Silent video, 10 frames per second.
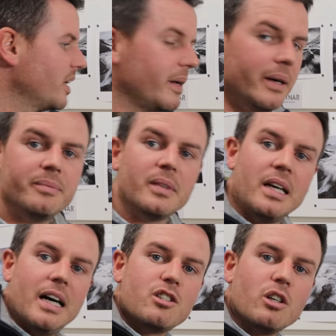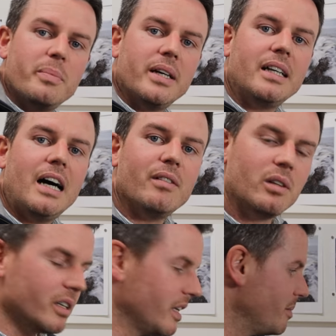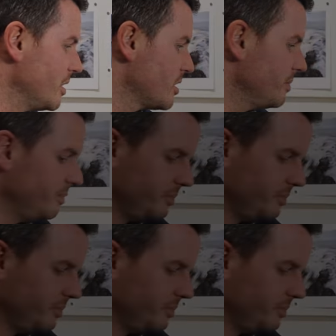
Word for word: Anyway, let's jump in, have a look at the image.